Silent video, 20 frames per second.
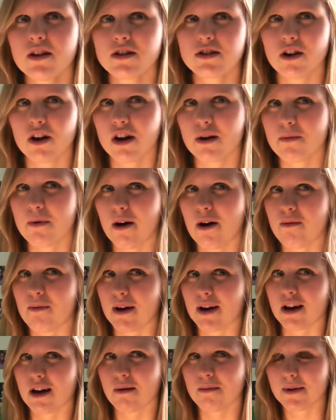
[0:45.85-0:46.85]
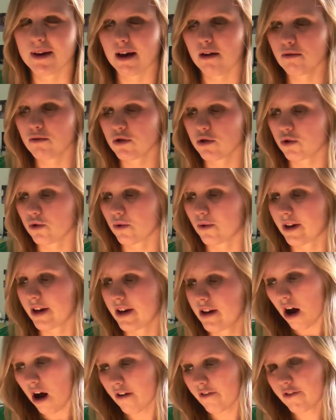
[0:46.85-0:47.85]
talk about my coming out
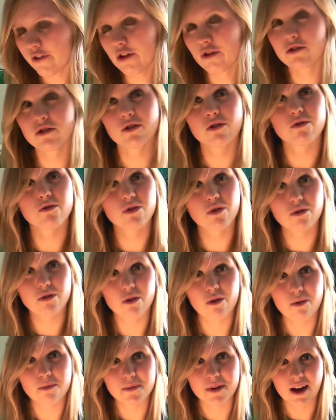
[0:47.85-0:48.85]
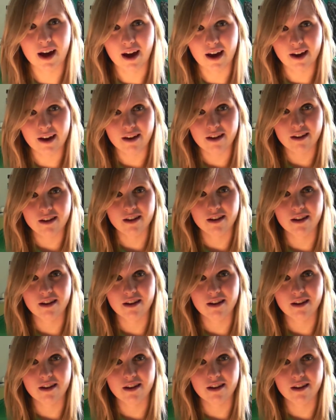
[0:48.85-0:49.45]
story. For those of you who don't know, I'm gay.